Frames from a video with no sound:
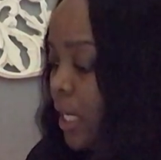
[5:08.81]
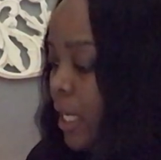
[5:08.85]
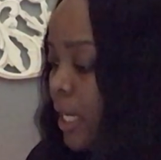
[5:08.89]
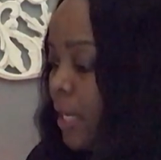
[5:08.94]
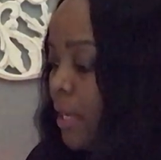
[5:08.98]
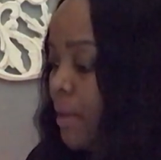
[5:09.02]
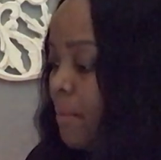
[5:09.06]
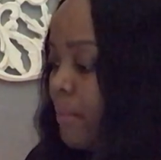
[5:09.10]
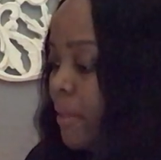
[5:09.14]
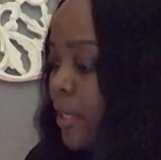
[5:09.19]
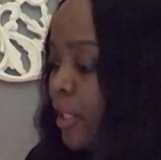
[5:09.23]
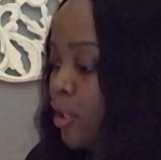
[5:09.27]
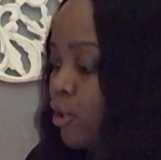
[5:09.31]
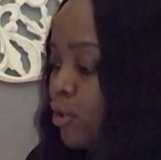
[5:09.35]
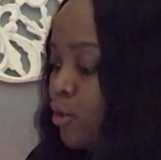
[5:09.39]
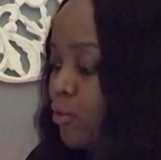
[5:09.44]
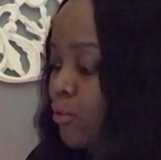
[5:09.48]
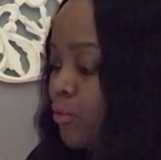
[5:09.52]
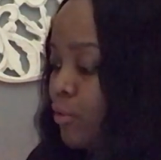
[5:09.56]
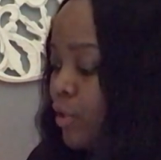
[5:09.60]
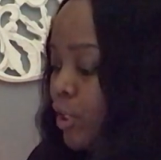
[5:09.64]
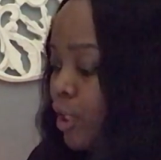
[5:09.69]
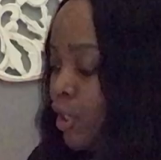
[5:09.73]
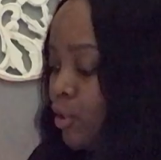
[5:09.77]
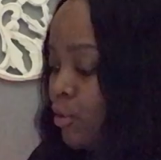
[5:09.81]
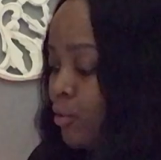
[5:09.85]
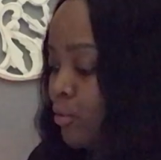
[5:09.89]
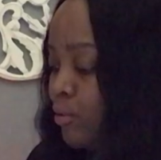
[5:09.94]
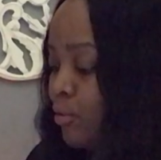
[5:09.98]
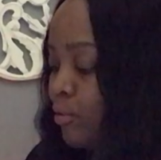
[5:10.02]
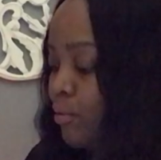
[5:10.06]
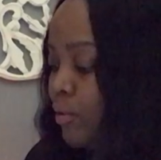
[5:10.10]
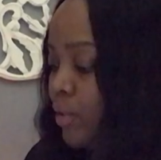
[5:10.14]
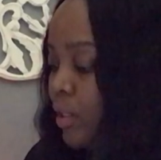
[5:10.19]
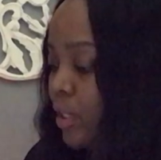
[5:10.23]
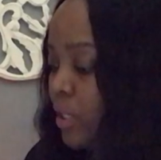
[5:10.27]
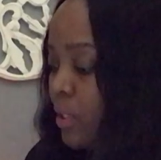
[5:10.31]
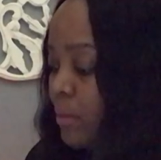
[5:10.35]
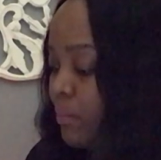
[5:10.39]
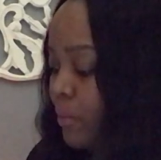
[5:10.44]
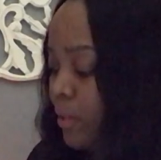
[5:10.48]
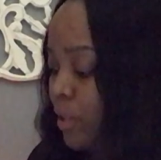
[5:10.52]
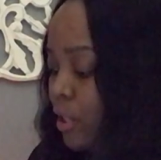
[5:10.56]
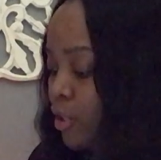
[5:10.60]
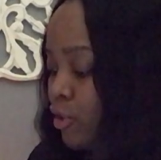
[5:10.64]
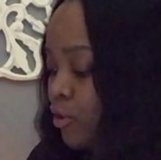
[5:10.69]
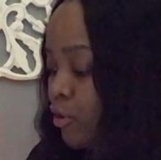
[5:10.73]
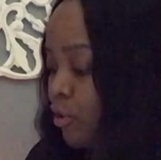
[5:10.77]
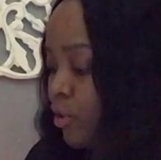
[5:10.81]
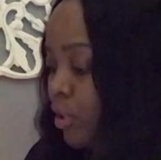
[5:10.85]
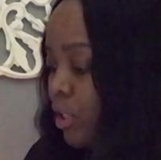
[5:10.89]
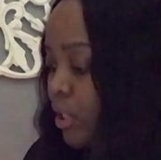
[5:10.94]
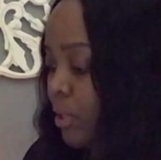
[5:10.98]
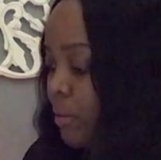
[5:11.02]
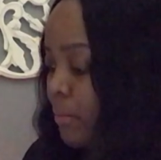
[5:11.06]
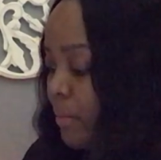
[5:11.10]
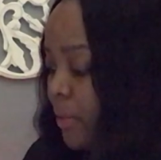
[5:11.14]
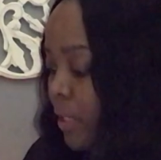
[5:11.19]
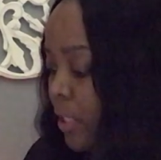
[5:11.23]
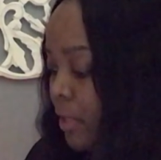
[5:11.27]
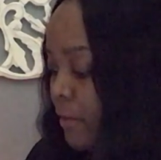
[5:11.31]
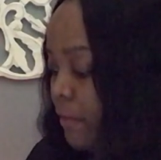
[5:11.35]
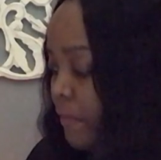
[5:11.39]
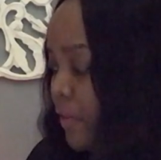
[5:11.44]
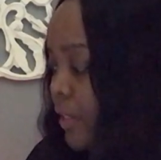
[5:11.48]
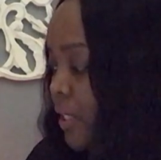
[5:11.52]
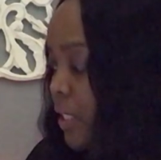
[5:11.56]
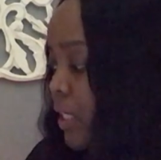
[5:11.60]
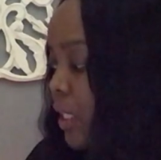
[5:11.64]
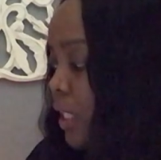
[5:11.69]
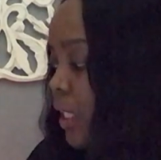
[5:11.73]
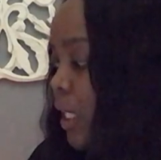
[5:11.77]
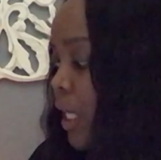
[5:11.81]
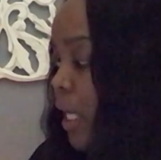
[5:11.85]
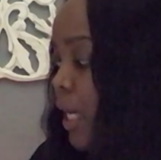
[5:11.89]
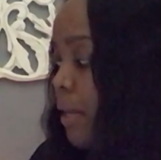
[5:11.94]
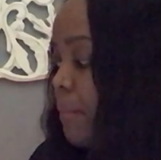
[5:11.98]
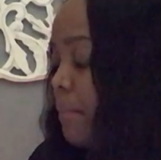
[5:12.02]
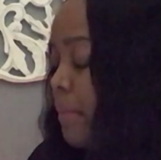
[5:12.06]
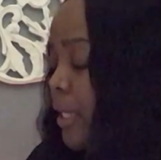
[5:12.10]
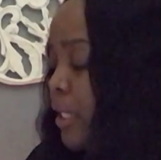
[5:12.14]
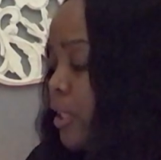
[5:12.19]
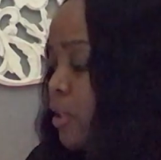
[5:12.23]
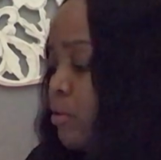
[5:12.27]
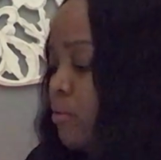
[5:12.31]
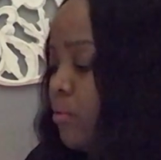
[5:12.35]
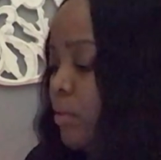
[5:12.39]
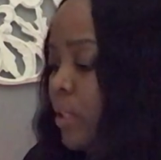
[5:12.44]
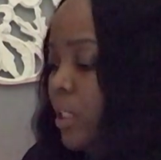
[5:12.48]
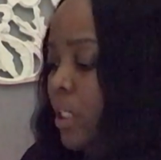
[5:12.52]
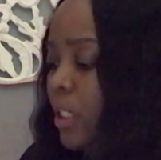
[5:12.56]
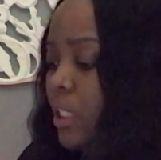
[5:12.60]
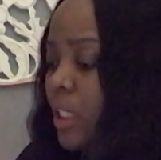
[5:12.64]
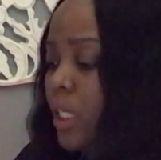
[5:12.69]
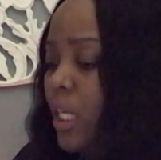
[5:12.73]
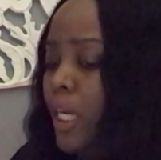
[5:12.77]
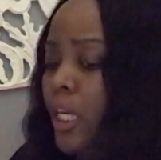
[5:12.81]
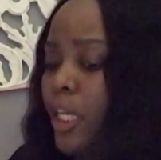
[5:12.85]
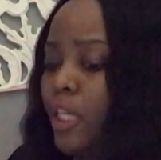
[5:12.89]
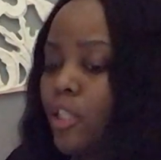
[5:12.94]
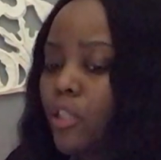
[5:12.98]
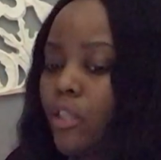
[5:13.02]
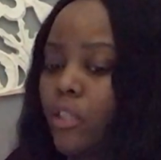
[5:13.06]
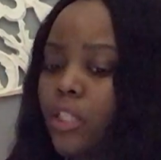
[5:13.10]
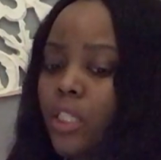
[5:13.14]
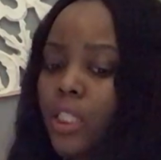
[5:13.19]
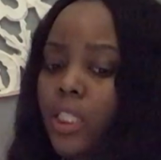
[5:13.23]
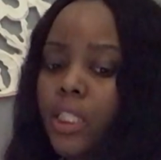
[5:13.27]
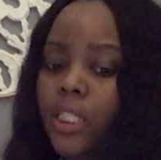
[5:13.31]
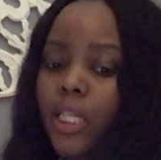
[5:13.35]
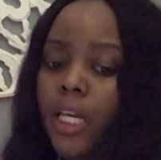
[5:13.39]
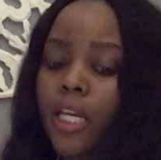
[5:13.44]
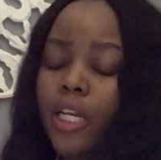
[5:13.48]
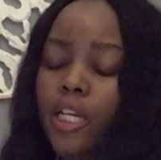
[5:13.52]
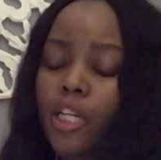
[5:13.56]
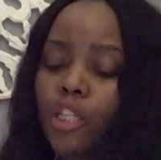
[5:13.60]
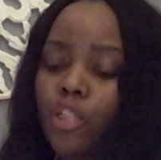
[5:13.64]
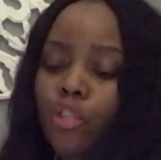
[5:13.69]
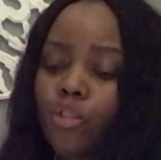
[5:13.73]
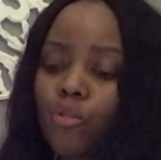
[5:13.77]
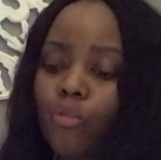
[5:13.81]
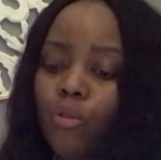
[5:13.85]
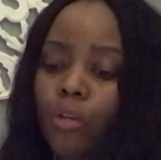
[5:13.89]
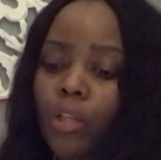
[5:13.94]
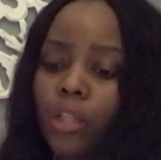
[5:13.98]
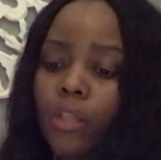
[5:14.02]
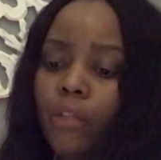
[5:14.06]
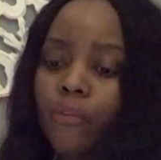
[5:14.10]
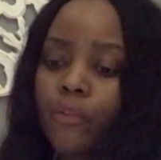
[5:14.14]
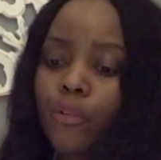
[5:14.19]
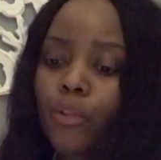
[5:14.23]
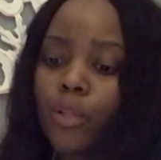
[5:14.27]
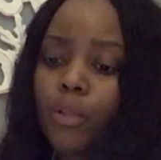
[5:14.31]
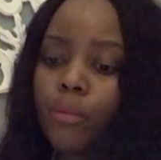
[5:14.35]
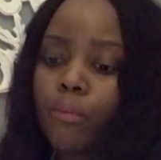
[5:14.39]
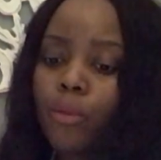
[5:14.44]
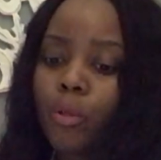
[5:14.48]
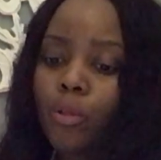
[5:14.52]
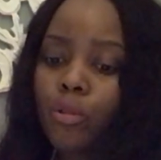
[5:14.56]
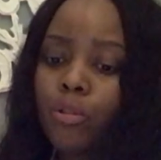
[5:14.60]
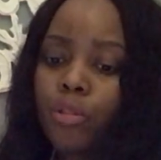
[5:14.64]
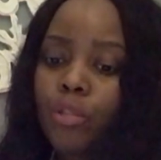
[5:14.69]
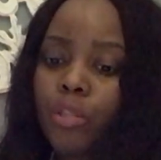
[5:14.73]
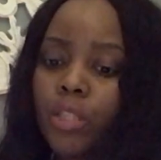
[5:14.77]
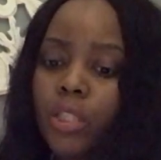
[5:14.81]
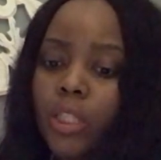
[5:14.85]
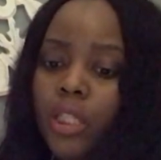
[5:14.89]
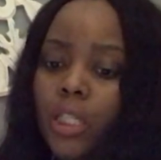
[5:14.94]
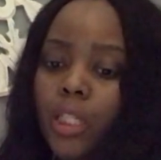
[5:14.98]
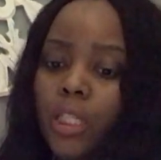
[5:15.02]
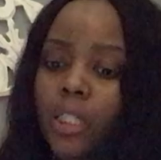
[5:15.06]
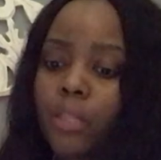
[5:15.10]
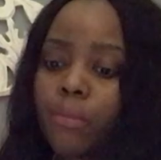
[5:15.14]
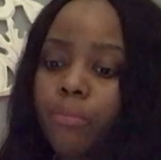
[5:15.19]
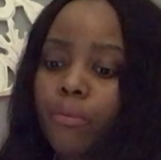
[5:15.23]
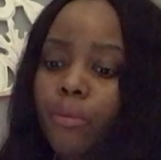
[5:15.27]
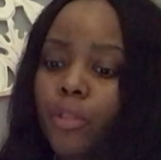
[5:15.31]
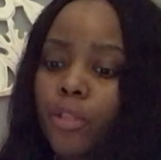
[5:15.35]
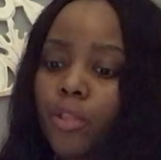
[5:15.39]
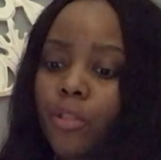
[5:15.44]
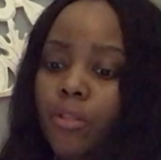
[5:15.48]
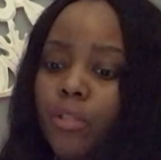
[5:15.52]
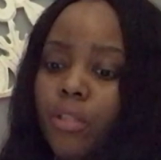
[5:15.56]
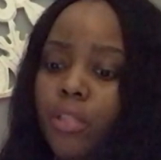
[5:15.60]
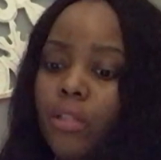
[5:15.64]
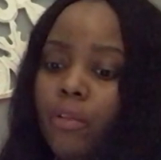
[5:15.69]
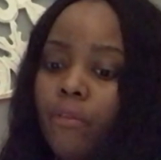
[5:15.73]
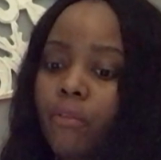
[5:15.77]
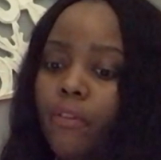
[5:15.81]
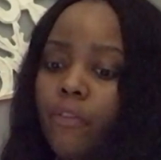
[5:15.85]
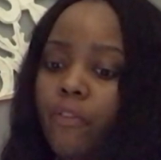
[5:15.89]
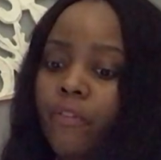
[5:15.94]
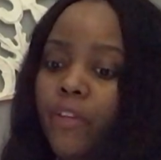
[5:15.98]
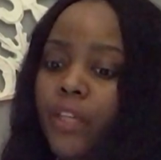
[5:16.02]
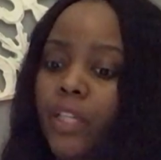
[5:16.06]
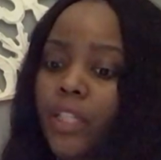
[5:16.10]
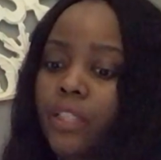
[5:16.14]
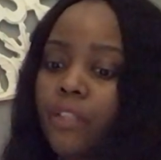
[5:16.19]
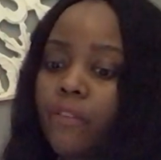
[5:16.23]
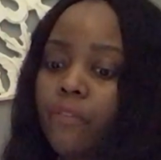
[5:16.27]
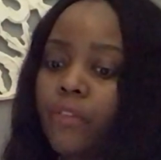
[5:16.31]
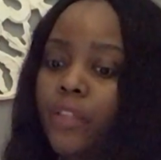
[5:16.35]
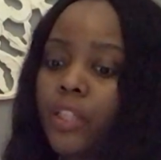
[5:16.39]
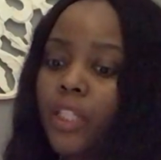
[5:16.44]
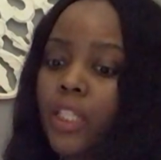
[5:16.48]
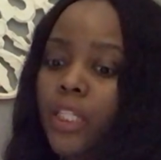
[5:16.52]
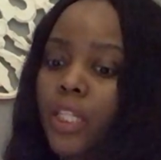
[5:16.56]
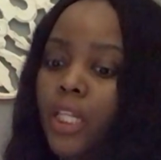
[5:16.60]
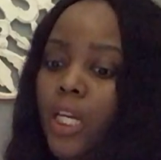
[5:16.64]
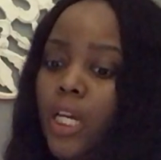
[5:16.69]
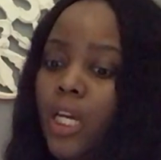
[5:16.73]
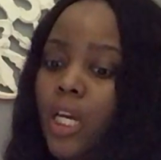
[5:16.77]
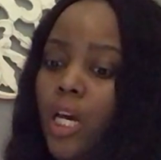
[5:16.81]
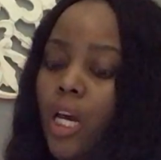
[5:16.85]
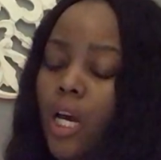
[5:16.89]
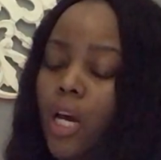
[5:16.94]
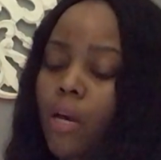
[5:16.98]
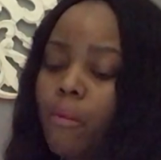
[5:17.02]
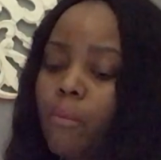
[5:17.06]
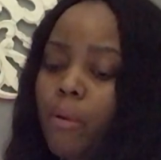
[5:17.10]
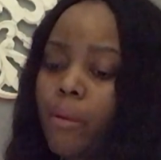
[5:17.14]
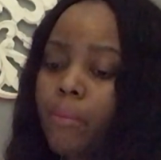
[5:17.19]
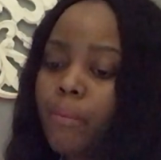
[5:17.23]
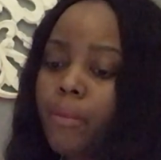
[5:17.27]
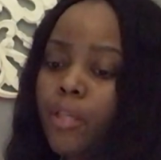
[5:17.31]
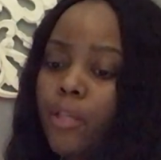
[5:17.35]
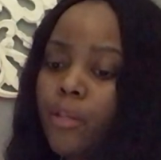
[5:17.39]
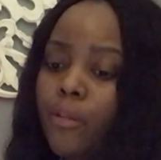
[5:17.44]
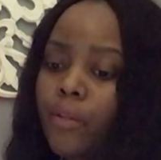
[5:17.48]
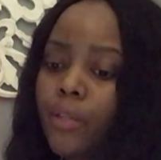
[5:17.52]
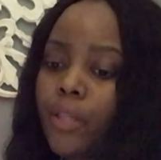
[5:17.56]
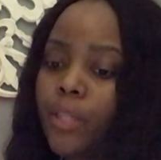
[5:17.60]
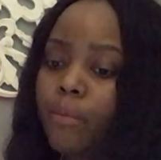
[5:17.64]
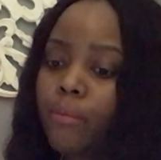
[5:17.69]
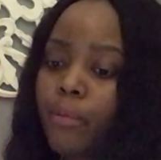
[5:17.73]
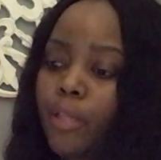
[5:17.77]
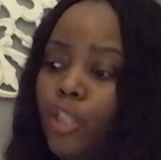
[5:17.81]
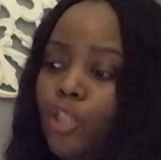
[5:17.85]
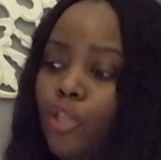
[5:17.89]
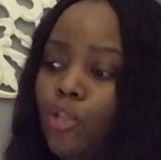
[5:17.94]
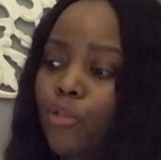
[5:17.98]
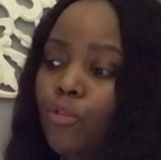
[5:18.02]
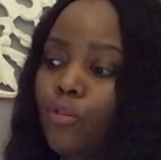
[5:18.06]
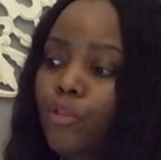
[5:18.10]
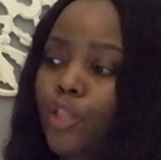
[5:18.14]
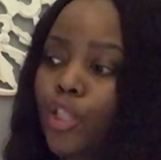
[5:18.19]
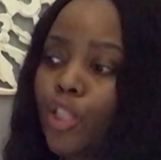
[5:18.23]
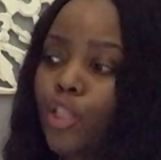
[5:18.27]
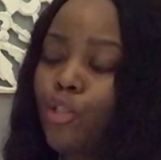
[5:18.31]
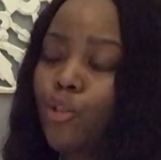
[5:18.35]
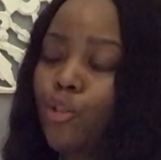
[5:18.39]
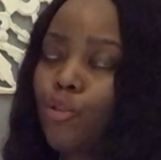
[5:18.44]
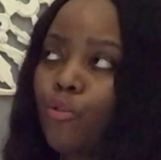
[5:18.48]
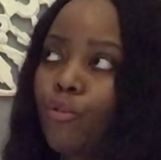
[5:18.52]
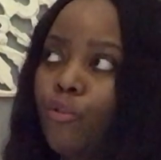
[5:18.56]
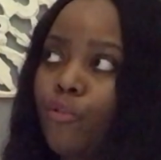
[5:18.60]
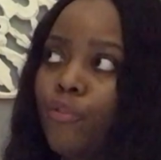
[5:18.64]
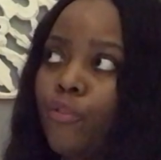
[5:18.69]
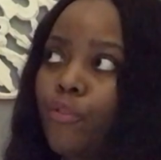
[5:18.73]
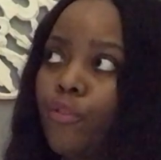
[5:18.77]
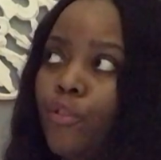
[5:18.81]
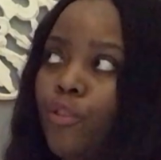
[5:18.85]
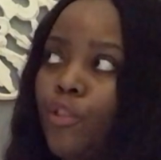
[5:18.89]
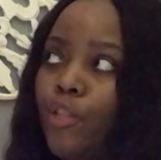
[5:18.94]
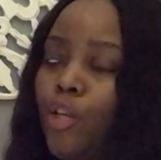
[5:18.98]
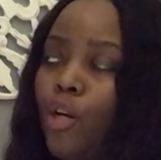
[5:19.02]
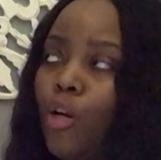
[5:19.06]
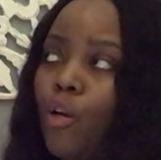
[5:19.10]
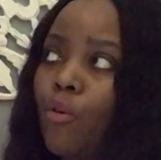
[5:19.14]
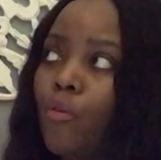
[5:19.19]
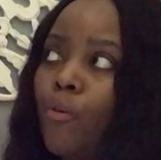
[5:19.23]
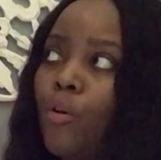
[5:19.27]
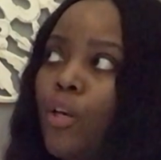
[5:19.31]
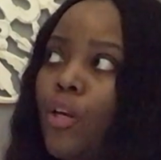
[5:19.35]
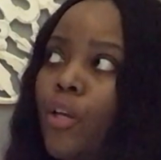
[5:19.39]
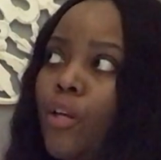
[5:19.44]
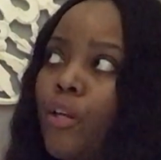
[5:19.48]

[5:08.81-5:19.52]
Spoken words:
And make sure that you do this because you're going to manifest a lot by doing this. So just stay in control of your emotions and express yourself effectively. I'm hearing make sure that you're, you know,